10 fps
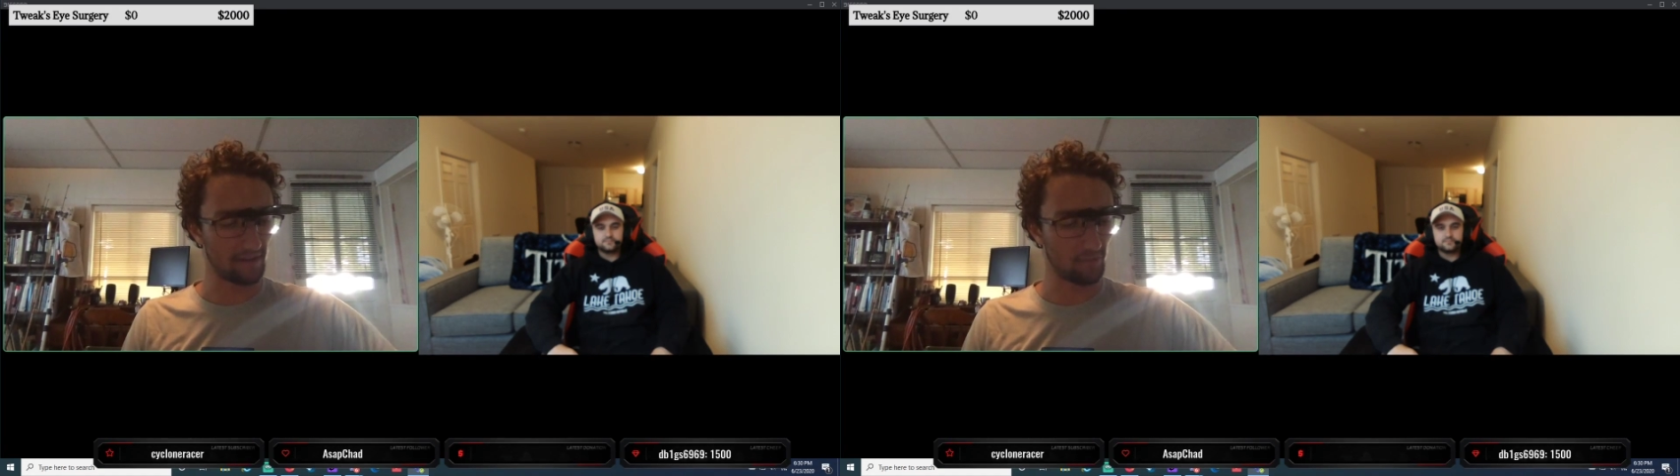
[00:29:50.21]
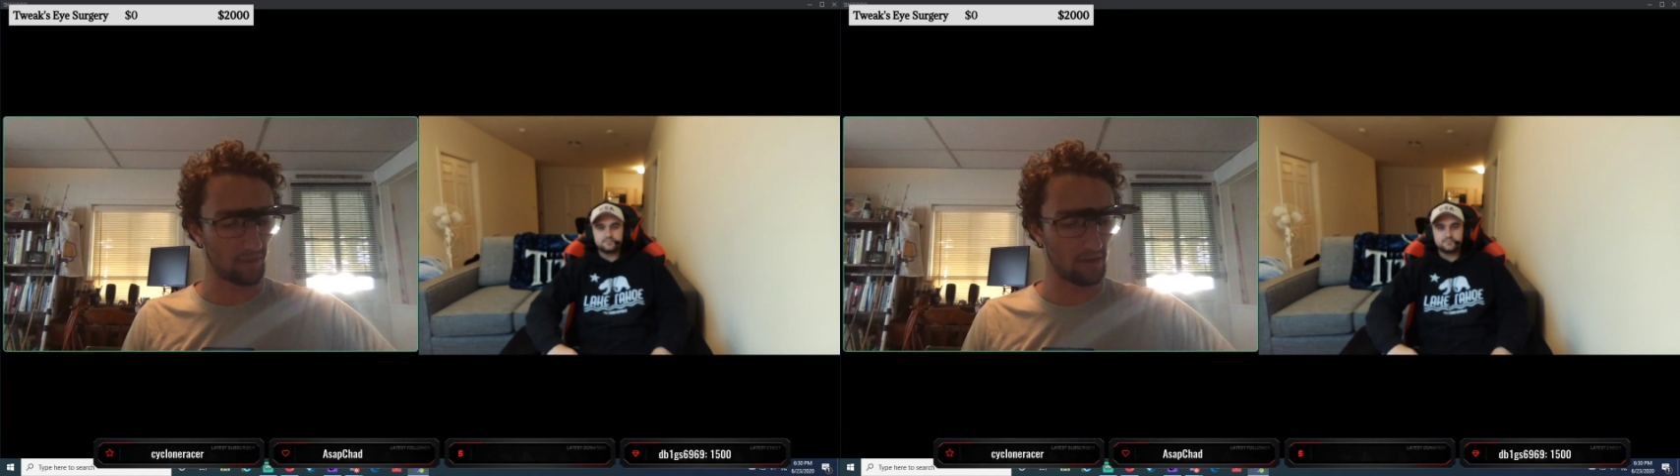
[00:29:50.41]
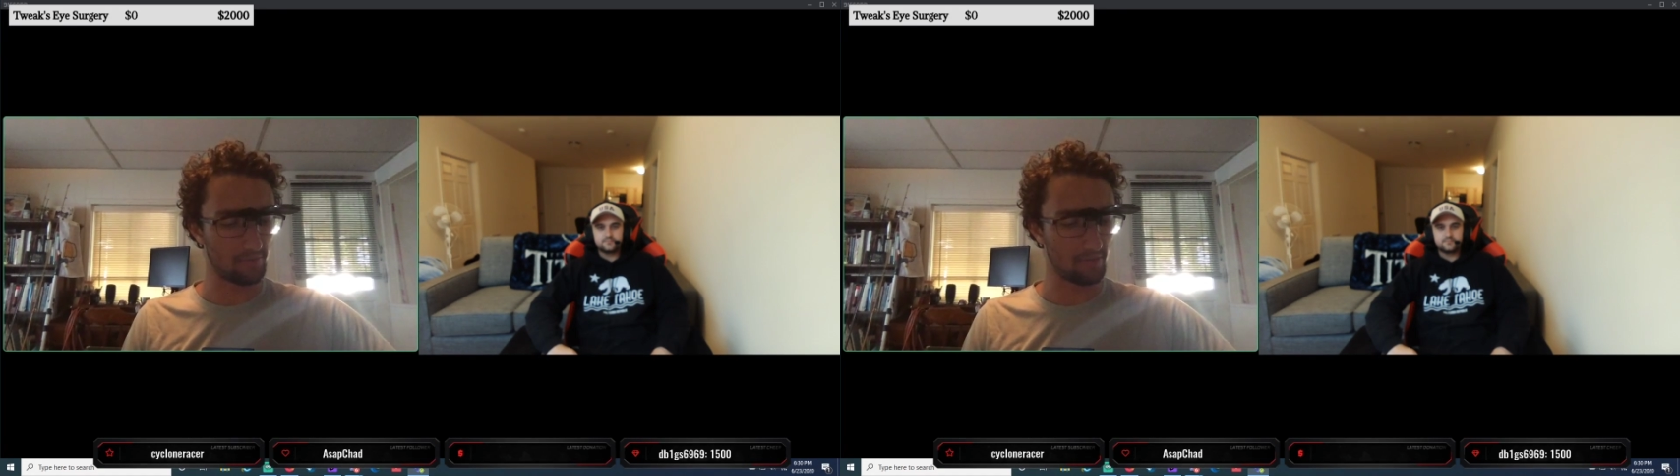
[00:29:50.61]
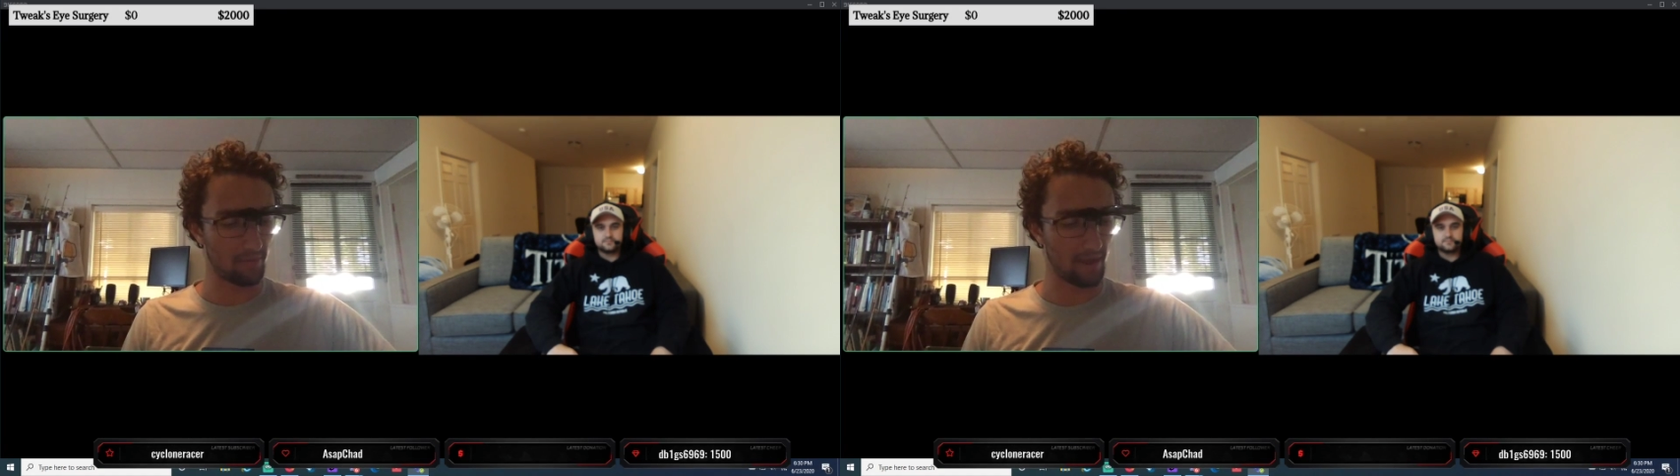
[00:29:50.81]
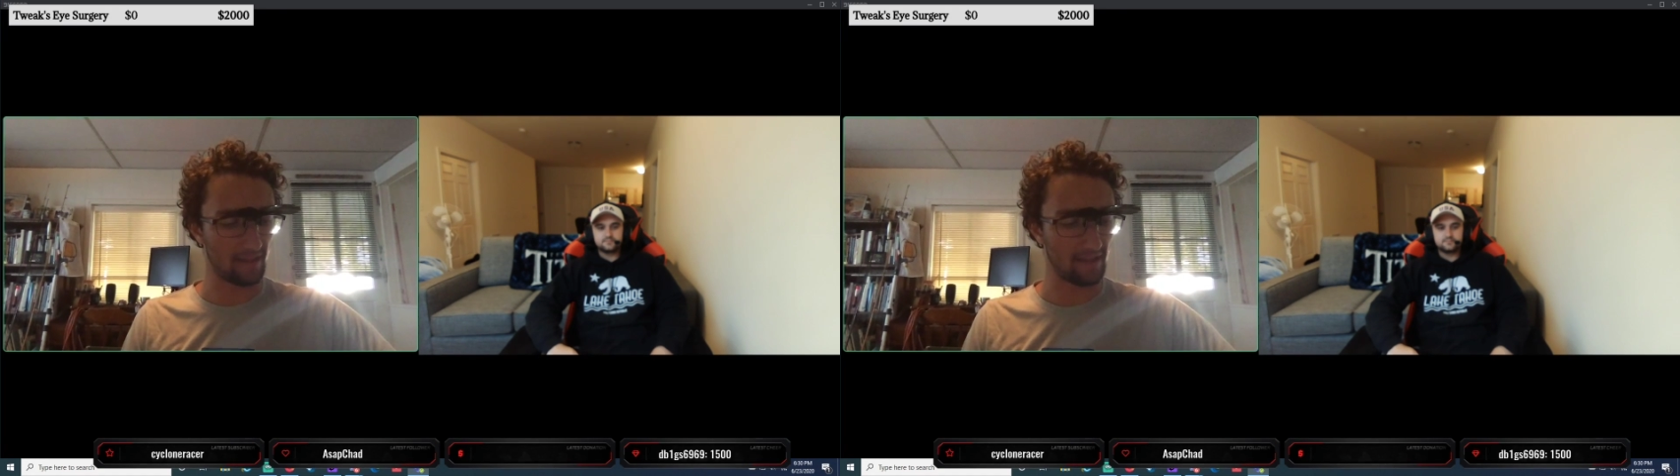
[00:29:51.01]
right up in the
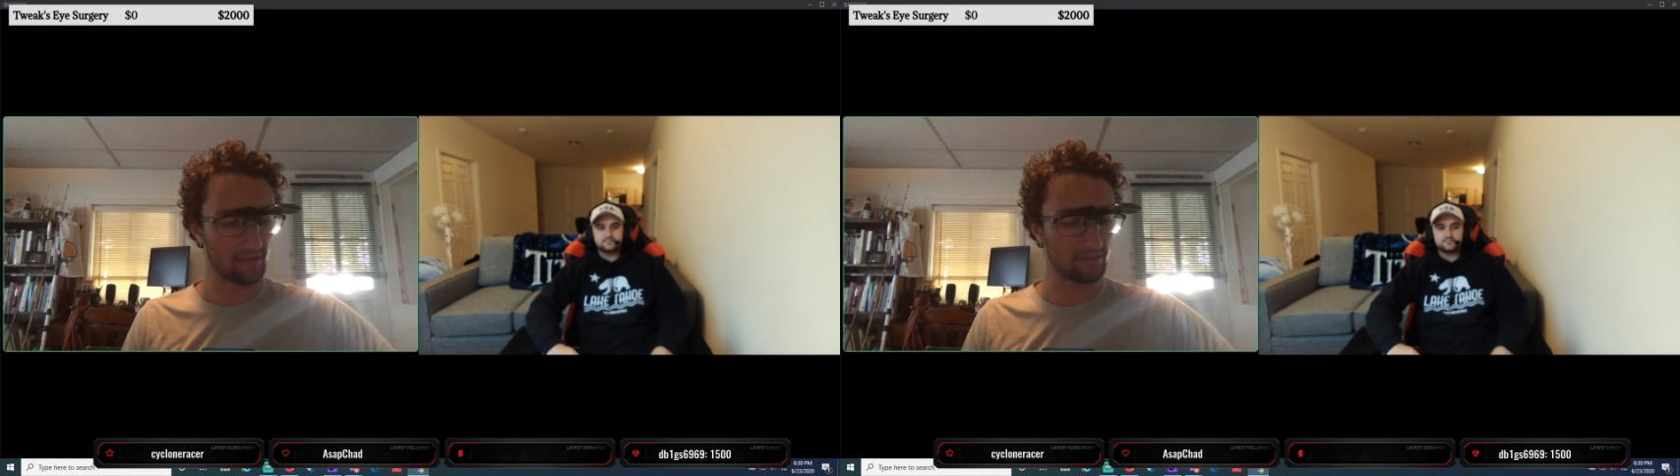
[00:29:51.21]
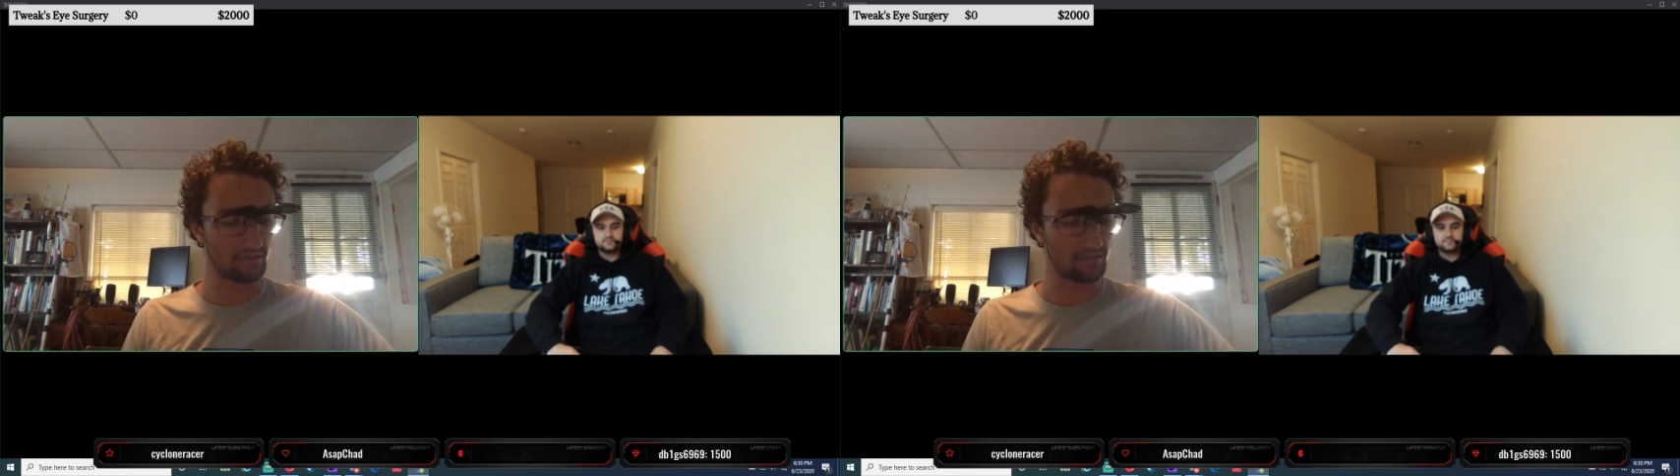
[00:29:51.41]
pilot house.